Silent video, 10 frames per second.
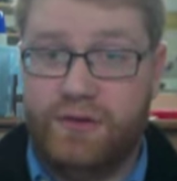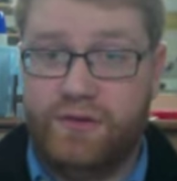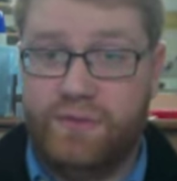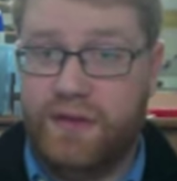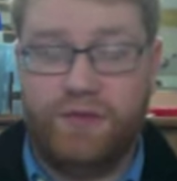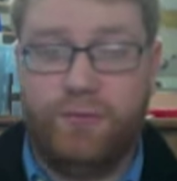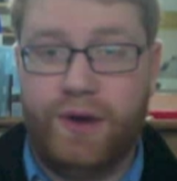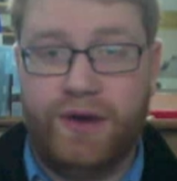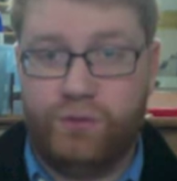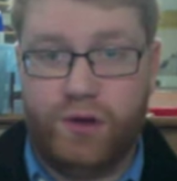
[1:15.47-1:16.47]
to make the
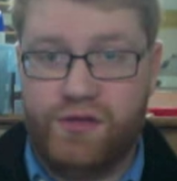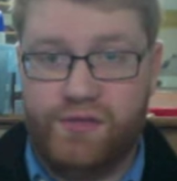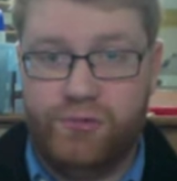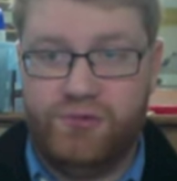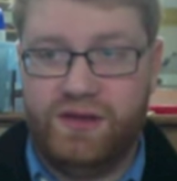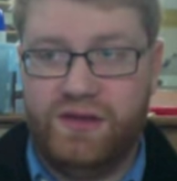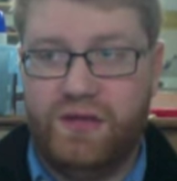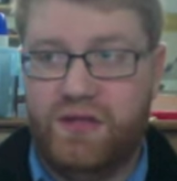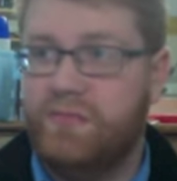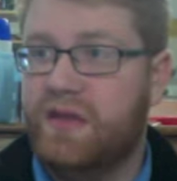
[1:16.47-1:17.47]
brain run smoothly and
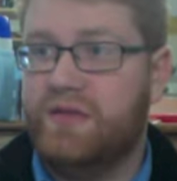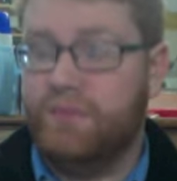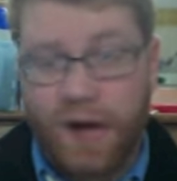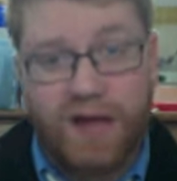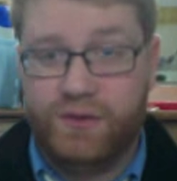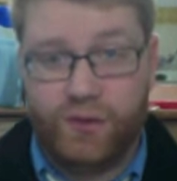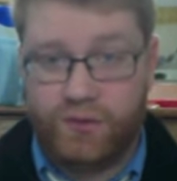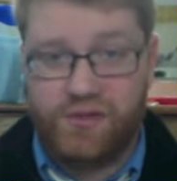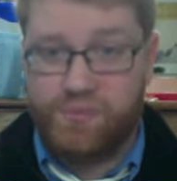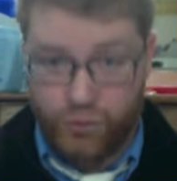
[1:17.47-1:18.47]
thus make the body
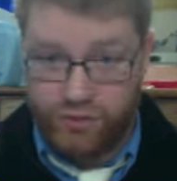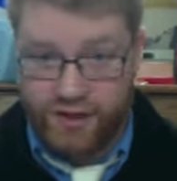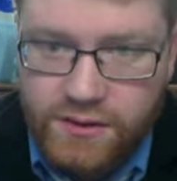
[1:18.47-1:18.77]
run smoothly.